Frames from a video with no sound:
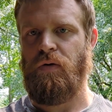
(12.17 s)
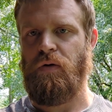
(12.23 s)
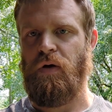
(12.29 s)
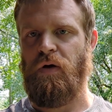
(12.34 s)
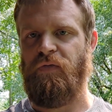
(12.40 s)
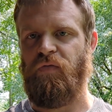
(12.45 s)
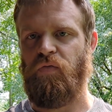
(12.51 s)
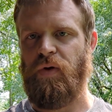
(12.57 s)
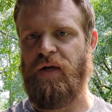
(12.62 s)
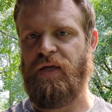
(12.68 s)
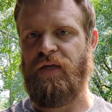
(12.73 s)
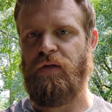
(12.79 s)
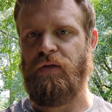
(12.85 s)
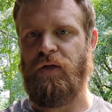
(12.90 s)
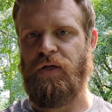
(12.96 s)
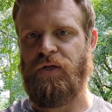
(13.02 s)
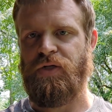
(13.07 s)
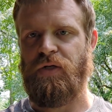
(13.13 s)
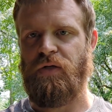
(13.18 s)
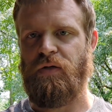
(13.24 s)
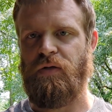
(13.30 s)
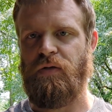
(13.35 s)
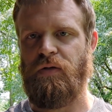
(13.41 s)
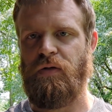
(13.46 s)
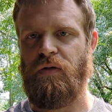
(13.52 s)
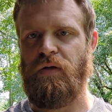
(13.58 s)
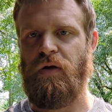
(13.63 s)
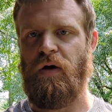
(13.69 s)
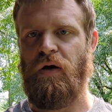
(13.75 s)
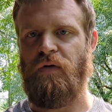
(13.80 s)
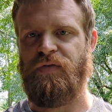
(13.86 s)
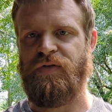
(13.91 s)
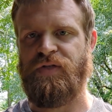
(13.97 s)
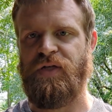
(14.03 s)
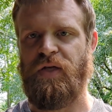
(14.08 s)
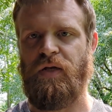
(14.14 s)
of regulation
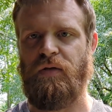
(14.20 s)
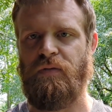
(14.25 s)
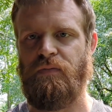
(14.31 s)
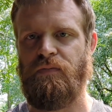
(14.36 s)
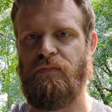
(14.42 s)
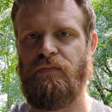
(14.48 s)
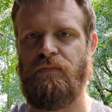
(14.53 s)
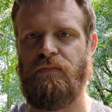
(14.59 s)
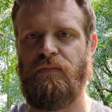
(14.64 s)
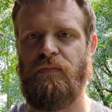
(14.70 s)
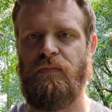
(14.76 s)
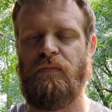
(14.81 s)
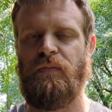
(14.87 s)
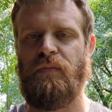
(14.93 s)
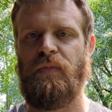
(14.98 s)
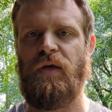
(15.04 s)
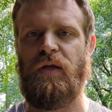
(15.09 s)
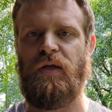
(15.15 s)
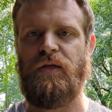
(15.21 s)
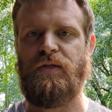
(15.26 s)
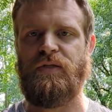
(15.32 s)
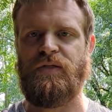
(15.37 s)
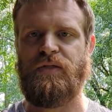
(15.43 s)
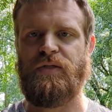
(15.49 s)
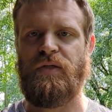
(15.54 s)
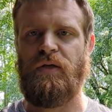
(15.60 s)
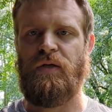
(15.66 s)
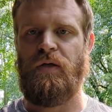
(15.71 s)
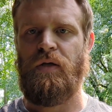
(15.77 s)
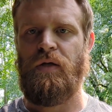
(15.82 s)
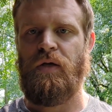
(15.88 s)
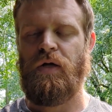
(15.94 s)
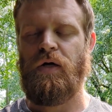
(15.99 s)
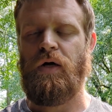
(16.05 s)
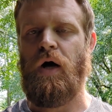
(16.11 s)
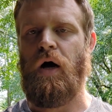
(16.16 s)
of sin. It is
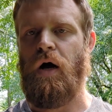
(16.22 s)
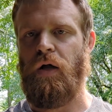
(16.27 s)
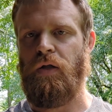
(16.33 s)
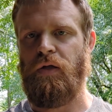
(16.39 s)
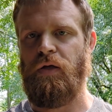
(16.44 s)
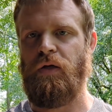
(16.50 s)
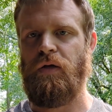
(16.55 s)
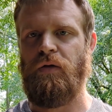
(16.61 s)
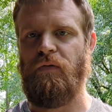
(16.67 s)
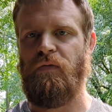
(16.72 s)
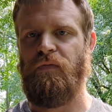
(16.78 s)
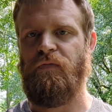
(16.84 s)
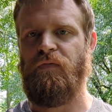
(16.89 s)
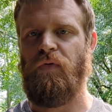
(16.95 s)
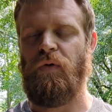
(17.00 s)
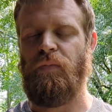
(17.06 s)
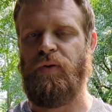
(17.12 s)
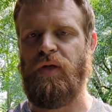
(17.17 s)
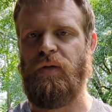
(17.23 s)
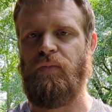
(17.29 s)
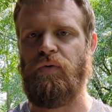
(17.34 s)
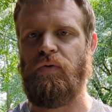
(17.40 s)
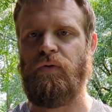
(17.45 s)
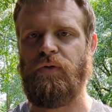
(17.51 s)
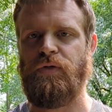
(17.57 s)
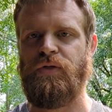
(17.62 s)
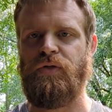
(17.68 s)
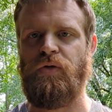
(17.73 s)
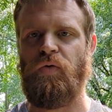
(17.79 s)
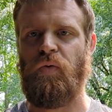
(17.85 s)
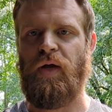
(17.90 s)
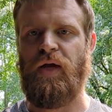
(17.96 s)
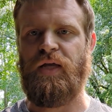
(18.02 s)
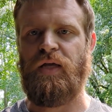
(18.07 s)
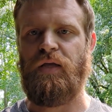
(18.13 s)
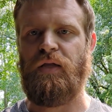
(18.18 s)
calling for people to
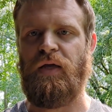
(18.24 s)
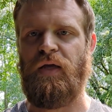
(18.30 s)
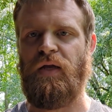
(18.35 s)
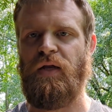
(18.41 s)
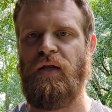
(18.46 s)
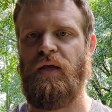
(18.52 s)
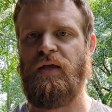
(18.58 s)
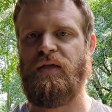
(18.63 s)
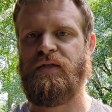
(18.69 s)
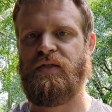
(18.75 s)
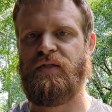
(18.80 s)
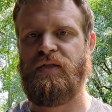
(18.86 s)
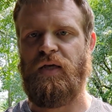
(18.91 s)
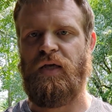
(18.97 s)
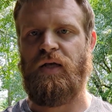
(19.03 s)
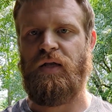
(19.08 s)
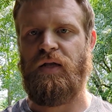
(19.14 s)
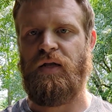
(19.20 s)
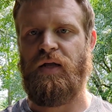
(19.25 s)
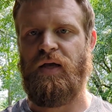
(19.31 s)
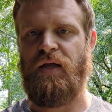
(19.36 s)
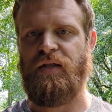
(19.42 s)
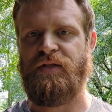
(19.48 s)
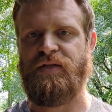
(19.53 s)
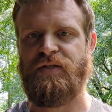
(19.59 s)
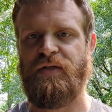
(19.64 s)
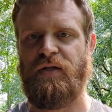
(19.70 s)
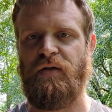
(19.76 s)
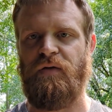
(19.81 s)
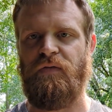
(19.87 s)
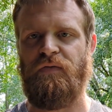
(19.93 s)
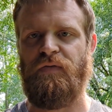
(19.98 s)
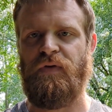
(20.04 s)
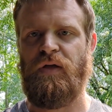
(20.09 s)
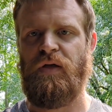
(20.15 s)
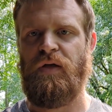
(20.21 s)
regulate sin instead
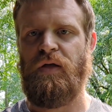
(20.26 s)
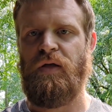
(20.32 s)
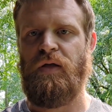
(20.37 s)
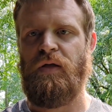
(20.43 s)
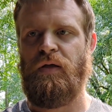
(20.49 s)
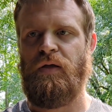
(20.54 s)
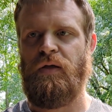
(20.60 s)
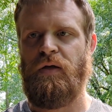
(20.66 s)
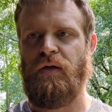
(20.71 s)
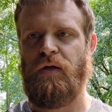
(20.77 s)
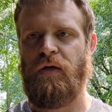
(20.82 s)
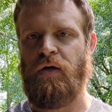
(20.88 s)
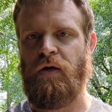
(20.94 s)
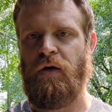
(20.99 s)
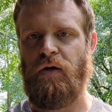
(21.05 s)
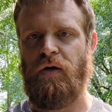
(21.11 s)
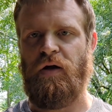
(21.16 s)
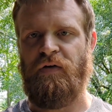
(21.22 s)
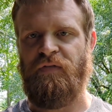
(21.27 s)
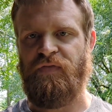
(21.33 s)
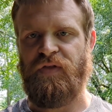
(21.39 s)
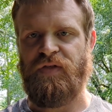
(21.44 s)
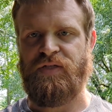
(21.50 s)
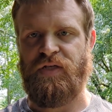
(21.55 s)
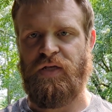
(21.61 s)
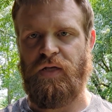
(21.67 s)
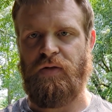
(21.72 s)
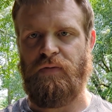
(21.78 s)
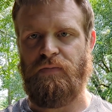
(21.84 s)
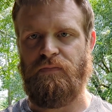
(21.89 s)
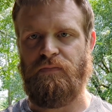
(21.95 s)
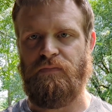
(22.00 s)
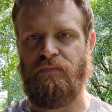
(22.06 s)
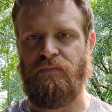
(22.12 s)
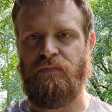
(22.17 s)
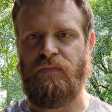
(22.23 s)
of cut off the sin.
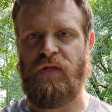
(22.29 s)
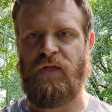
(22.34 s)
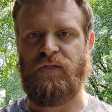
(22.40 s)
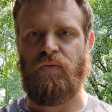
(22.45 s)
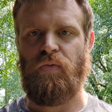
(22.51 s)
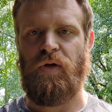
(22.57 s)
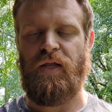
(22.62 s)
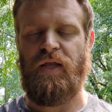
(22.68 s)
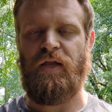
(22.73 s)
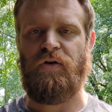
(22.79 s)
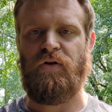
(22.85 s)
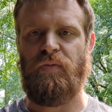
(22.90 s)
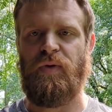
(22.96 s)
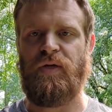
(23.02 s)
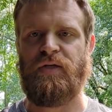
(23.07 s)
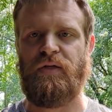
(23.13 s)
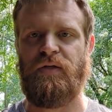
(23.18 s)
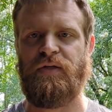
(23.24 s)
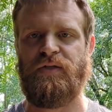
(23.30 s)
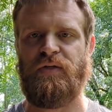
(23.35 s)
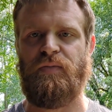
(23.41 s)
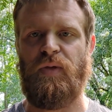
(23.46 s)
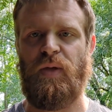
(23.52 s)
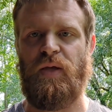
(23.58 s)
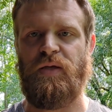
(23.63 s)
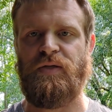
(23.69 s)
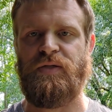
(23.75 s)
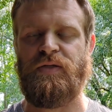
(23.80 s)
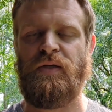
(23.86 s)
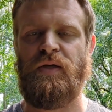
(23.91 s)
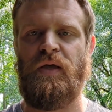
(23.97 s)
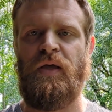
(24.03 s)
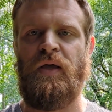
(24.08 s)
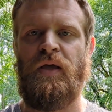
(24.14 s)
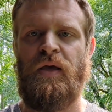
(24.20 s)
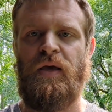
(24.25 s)
That's what incrementalism is.
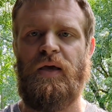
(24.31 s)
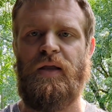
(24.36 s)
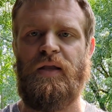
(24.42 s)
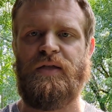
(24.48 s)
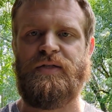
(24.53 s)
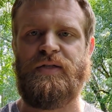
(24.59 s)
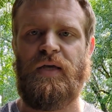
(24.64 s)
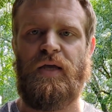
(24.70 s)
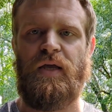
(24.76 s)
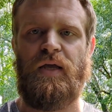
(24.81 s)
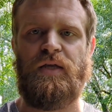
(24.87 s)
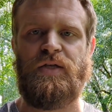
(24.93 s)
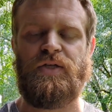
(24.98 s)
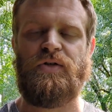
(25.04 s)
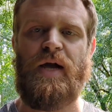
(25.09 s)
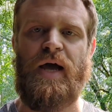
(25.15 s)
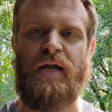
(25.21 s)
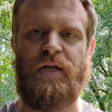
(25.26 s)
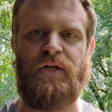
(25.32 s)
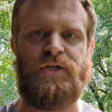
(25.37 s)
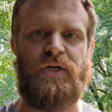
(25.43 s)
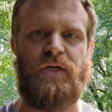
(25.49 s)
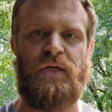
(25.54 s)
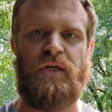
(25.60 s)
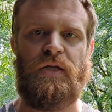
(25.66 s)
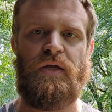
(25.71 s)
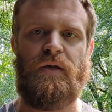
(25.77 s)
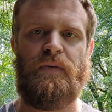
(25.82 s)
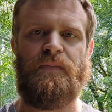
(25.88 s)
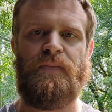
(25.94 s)
It is a strategy